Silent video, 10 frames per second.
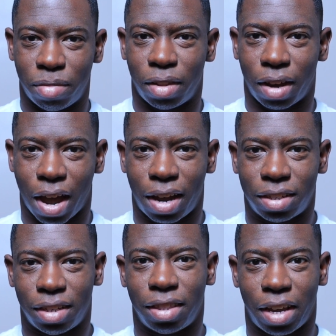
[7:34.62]
the guy
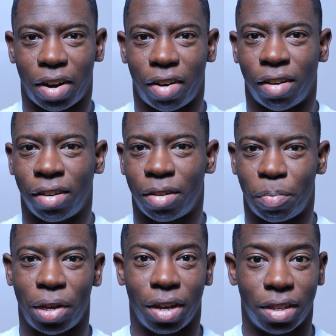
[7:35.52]
sit there
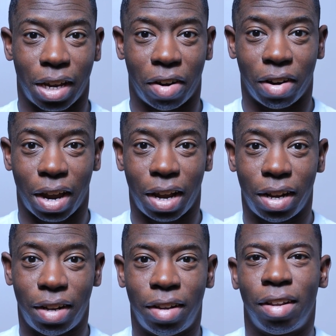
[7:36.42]
being
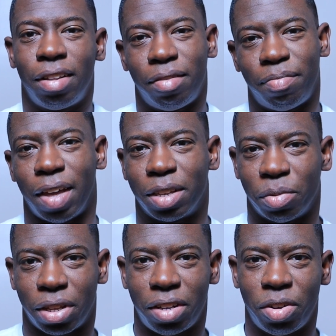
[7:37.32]
interrogated, that's
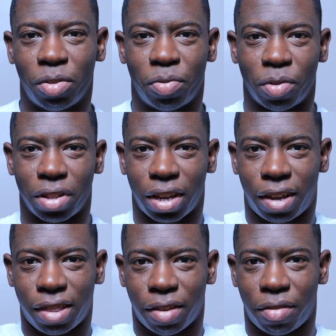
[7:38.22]
what they do it for.
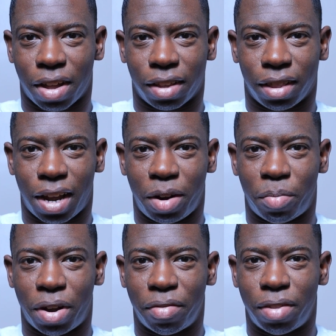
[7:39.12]
They've got the light
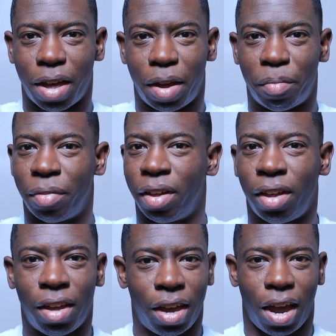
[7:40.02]
above them
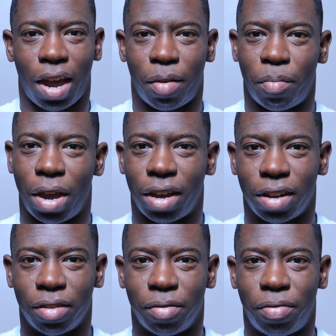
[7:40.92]
and
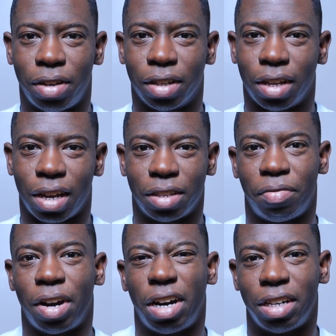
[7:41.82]
making it feel like it's
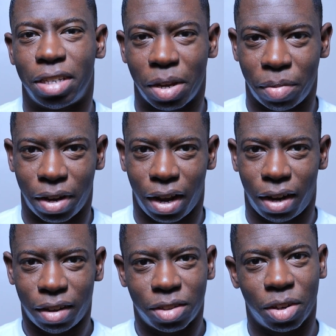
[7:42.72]
very
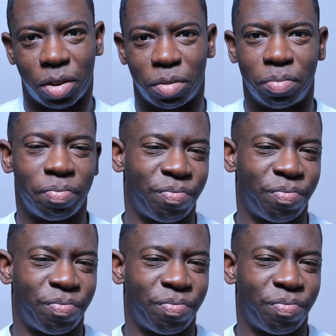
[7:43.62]
intimidating. So